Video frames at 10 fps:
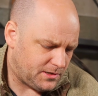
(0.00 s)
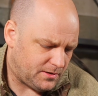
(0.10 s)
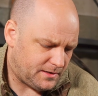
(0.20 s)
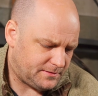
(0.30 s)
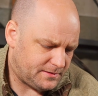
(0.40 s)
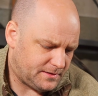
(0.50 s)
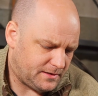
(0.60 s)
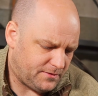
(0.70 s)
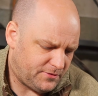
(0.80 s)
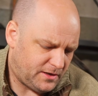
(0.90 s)
got
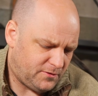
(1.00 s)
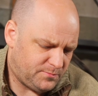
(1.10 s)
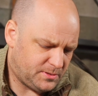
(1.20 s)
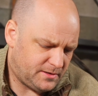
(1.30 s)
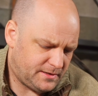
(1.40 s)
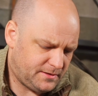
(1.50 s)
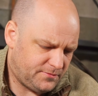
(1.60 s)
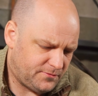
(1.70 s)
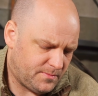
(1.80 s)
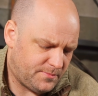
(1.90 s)
a valve body
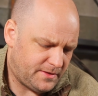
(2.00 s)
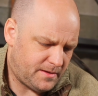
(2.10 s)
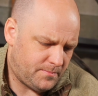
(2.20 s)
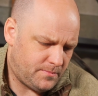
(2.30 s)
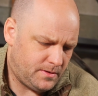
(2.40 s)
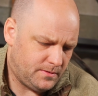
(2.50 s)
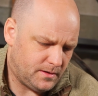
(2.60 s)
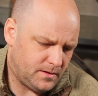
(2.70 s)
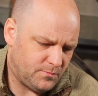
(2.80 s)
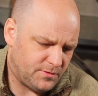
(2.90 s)
from
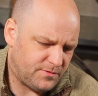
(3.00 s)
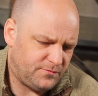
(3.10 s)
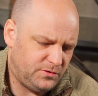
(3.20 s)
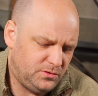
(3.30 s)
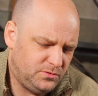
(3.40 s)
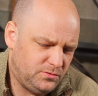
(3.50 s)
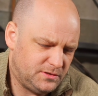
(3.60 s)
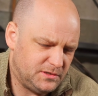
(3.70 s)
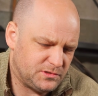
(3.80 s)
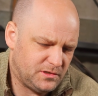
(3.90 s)
them with a few
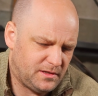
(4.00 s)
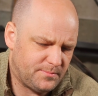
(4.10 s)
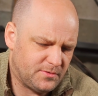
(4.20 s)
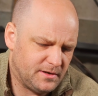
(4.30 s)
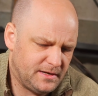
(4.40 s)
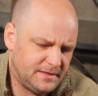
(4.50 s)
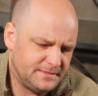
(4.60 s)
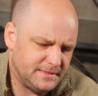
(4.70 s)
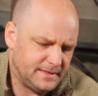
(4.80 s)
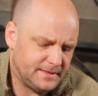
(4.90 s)
additional
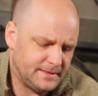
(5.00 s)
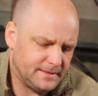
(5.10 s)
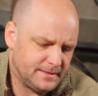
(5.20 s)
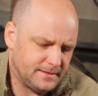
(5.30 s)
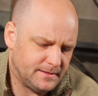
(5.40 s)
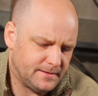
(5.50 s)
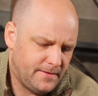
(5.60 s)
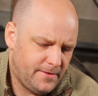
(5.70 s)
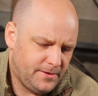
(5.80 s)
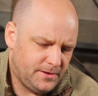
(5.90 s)
upgrades, like
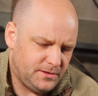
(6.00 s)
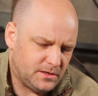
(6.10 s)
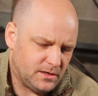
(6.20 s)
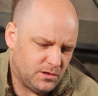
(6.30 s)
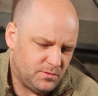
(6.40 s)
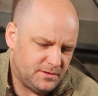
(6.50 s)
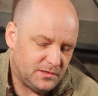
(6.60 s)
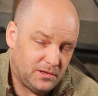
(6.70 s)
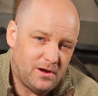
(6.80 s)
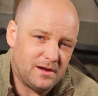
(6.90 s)
you can go
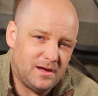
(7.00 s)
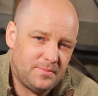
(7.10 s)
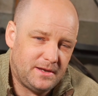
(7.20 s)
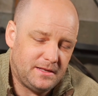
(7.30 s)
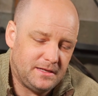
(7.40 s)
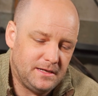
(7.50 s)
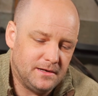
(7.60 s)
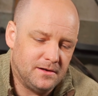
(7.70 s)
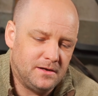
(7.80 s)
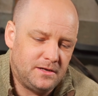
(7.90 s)
into lockup in any
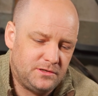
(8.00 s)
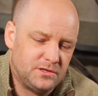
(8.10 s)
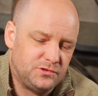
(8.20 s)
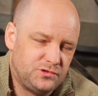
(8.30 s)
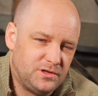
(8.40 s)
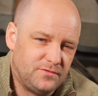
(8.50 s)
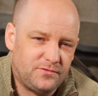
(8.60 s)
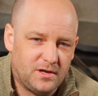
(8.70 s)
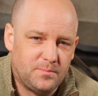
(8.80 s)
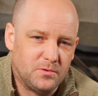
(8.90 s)
gear and you can
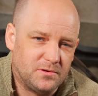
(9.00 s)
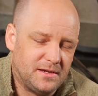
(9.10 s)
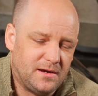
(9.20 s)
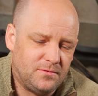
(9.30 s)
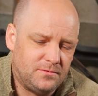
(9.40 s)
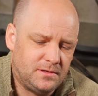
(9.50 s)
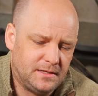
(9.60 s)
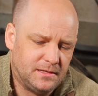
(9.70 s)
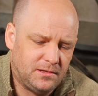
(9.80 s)
shift up or down in